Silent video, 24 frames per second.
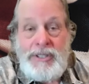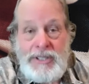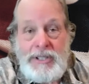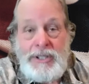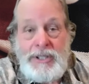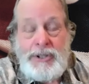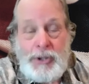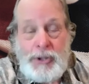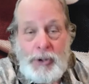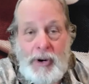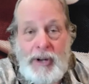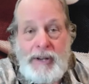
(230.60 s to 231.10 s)

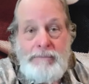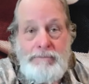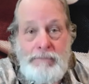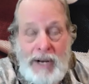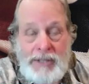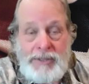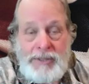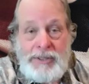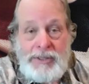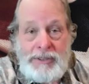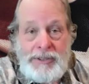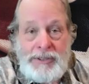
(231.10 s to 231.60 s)
Detroit
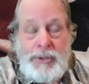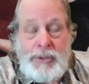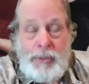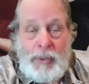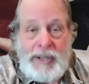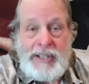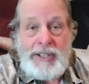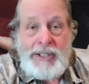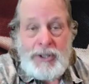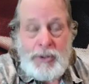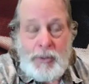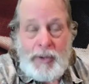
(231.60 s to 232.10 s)
Muscle
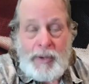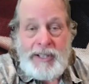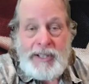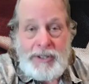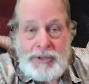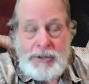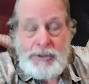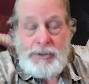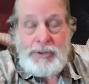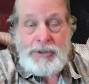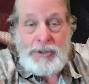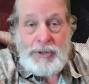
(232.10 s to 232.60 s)

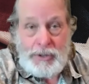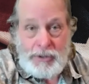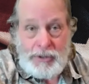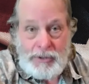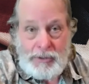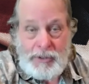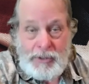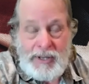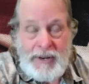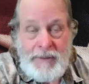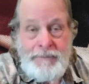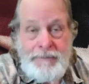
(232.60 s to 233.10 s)
2022
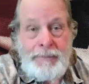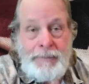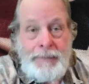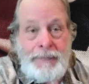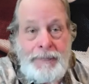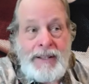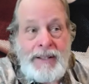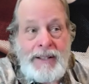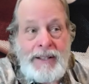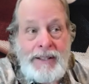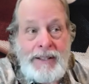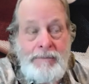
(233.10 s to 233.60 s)
tour
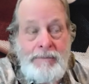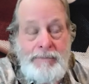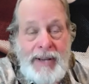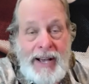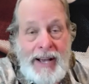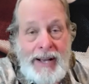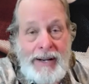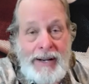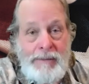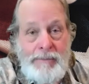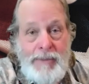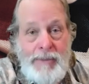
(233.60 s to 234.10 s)
in
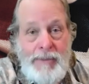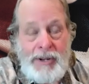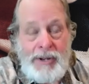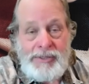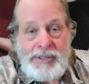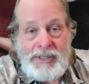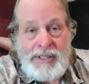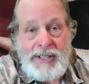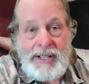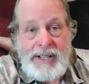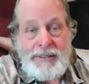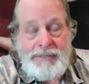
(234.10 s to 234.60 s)
Panama
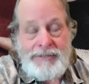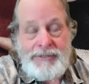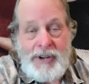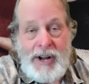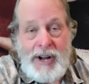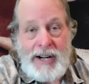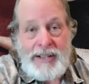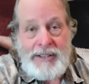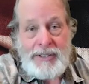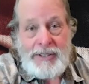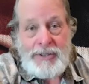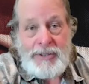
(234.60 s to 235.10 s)
City on
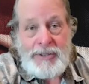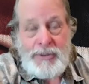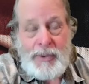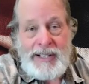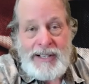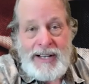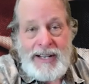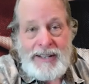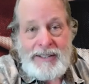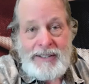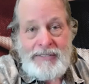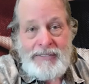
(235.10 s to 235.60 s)
Friday, the
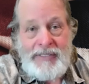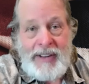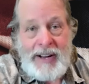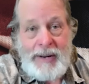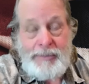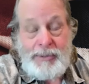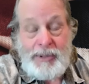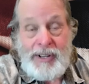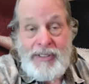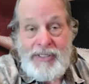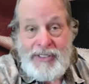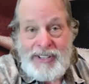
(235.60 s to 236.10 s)
29th of
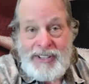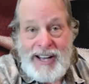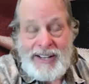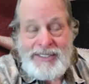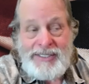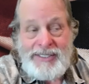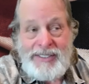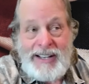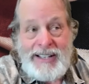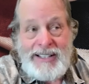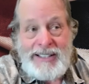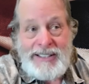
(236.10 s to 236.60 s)
April. And the
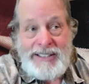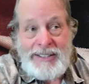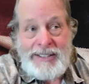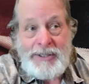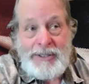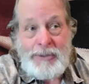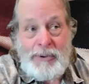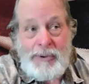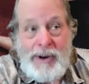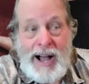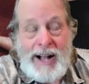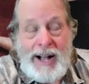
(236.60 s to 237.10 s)
next night, Kid
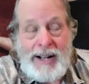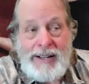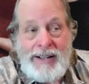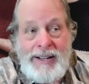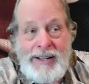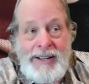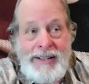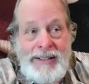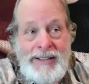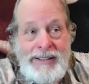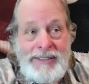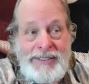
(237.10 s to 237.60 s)
Rock
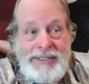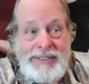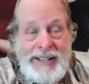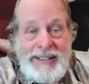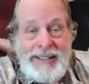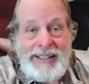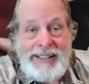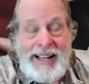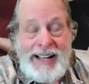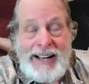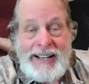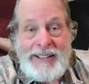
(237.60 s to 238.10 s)
is
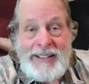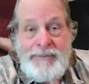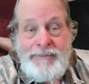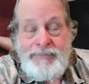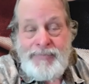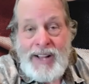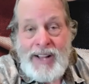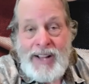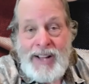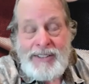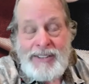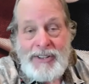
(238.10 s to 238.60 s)
headlining
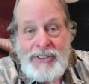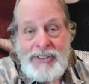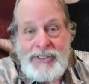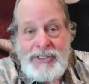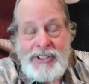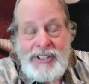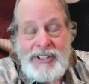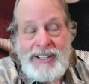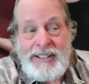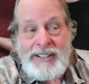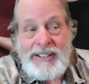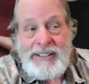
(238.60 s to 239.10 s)
on the
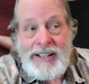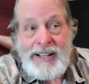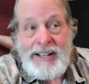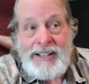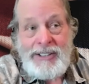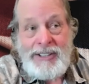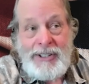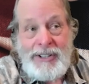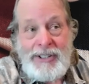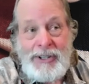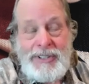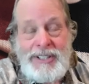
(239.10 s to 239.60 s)
30th. And,
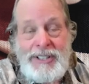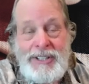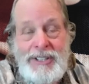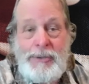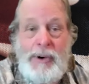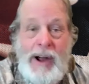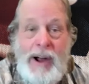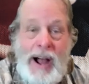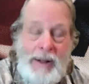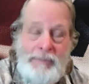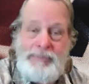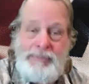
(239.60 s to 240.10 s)
you know, Kid
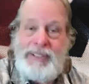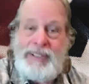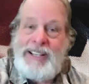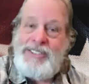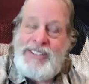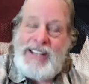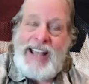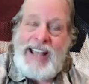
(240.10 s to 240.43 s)
Rock plays